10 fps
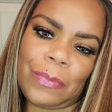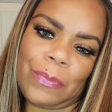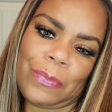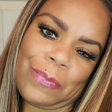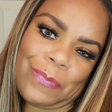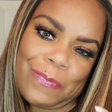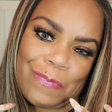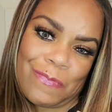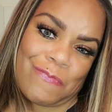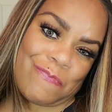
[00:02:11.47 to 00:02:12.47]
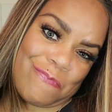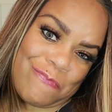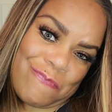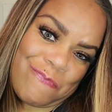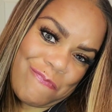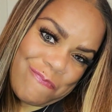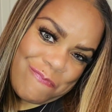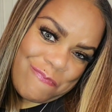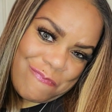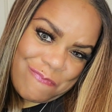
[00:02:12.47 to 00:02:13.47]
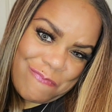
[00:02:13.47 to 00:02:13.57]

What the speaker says: [no speech]